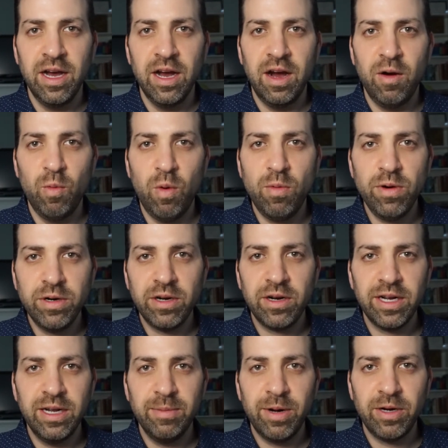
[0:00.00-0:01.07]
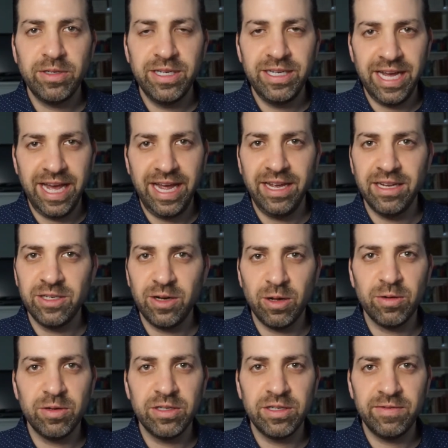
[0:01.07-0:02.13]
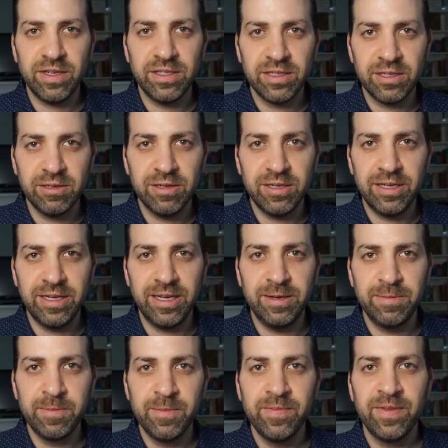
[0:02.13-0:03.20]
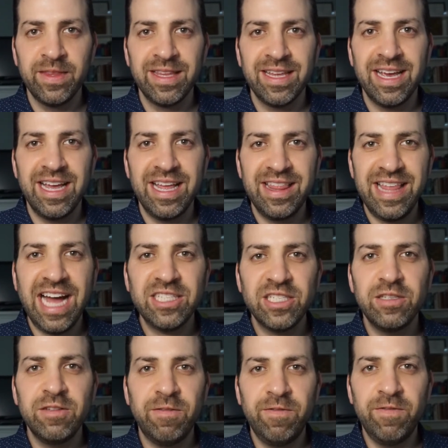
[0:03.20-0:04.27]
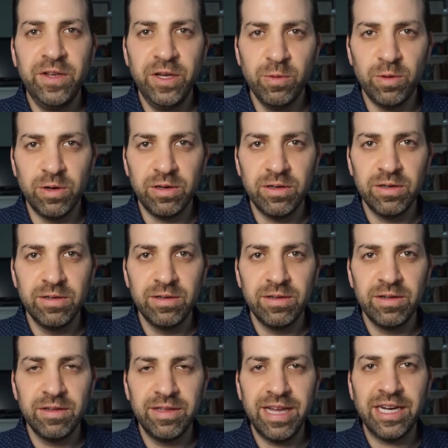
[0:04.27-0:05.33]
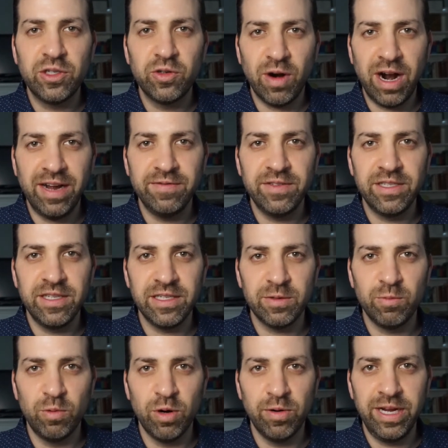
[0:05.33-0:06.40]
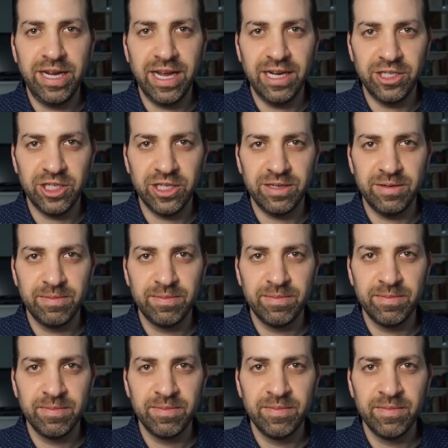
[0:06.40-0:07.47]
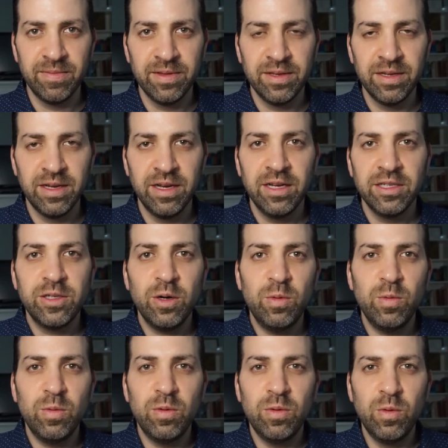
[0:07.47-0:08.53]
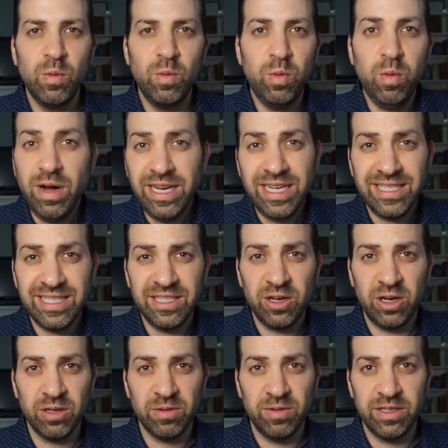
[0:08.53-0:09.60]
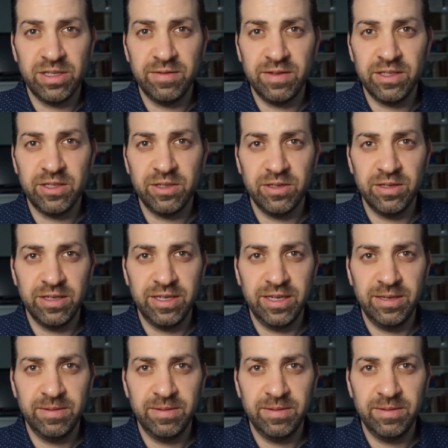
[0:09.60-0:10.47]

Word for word: what we're talking about today, intolerance of uncertainty, that's the fuel that drives this worry engine. So what is intolerance of uncertainty?